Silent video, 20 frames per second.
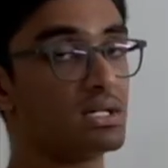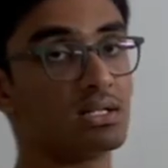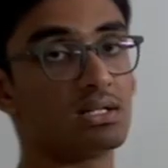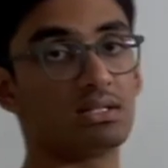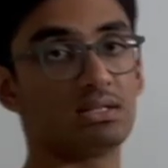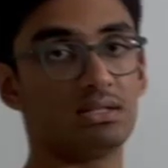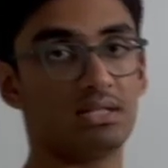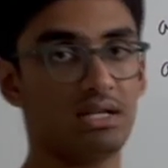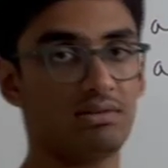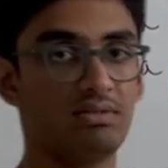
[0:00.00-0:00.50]

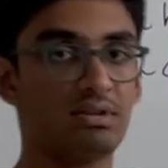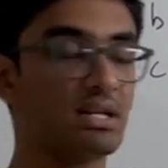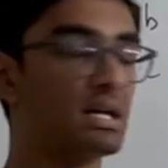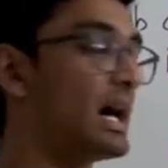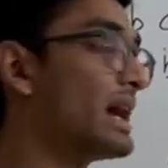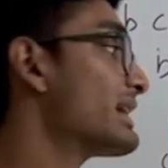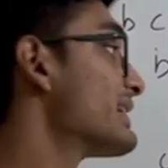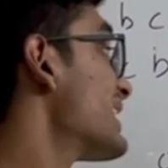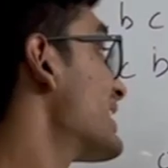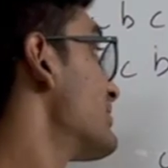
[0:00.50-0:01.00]
then we
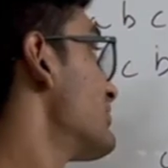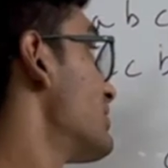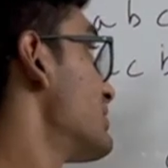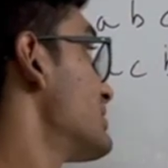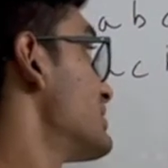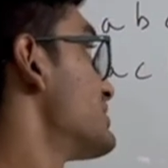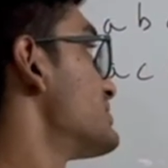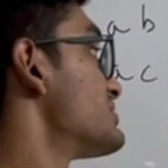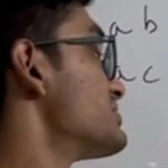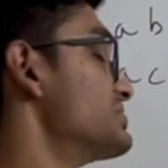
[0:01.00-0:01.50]
can't convert
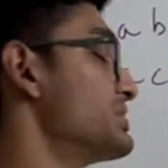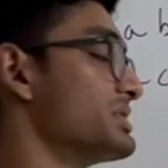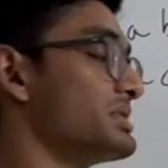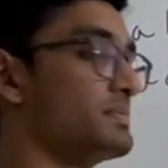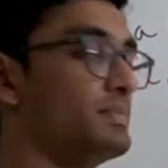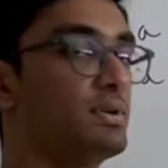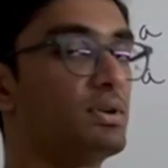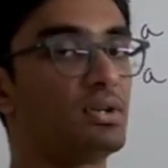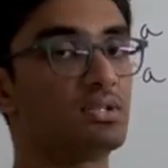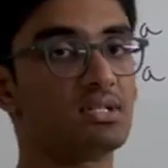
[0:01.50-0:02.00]
this to this
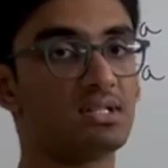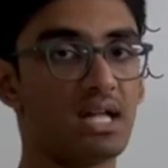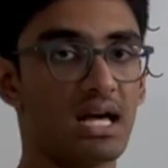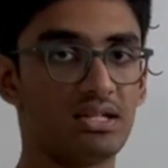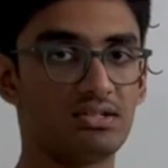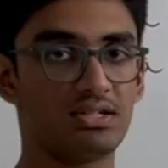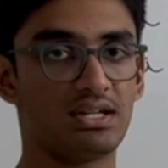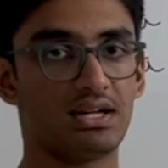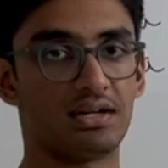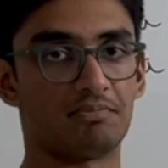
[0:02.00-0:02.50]
because it
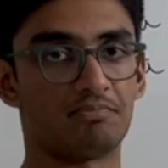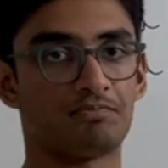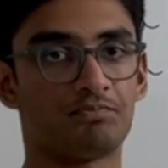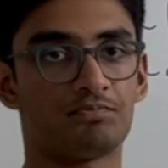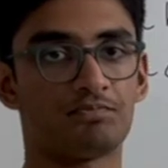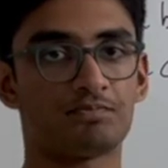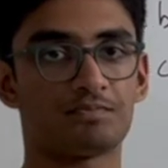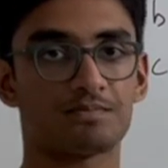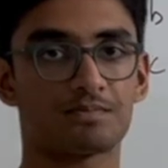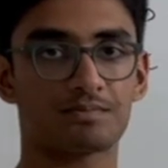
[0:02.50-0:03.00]
has A.
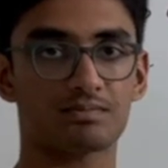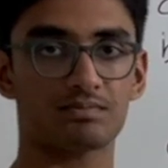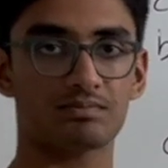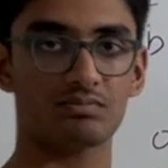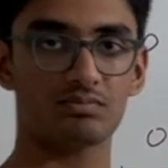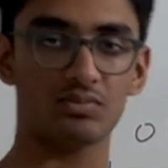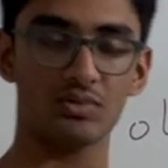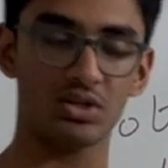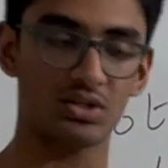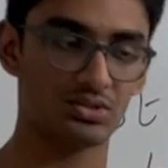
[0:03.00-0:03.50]

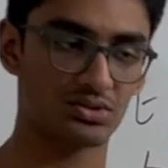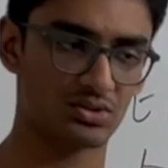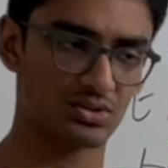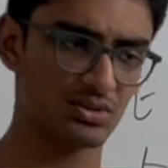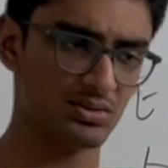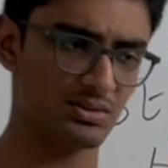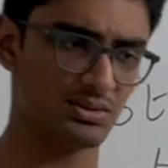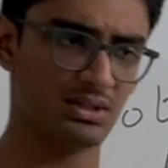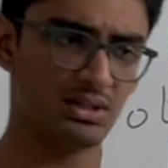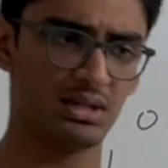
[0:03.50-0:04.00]

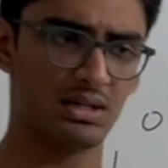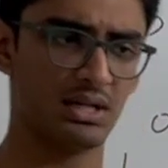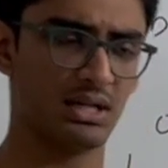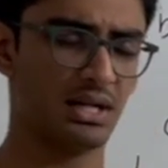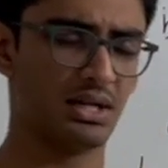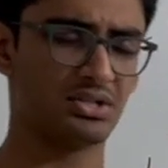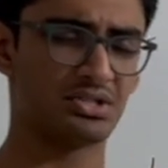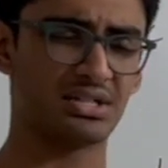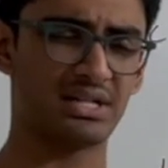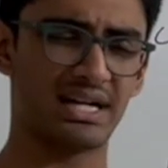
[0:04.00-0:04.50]
So
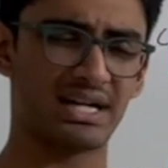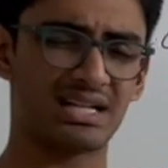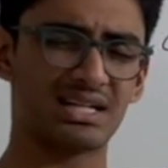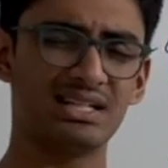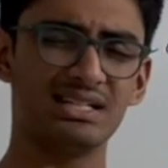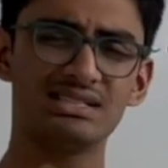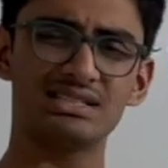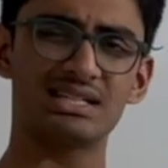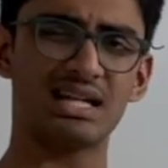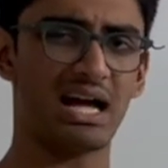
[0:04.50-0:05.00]
should at
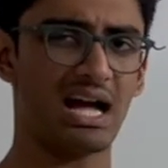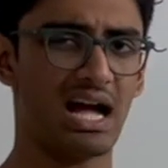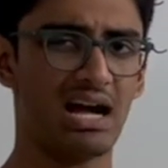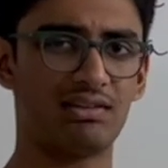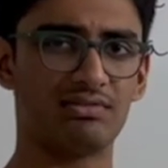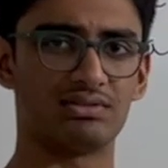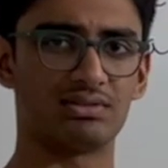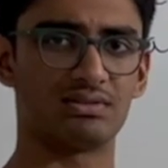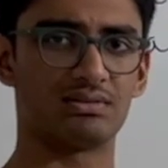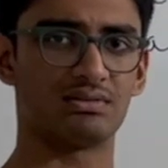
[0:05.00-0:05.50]
least
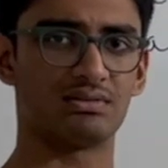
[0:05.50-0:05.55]
have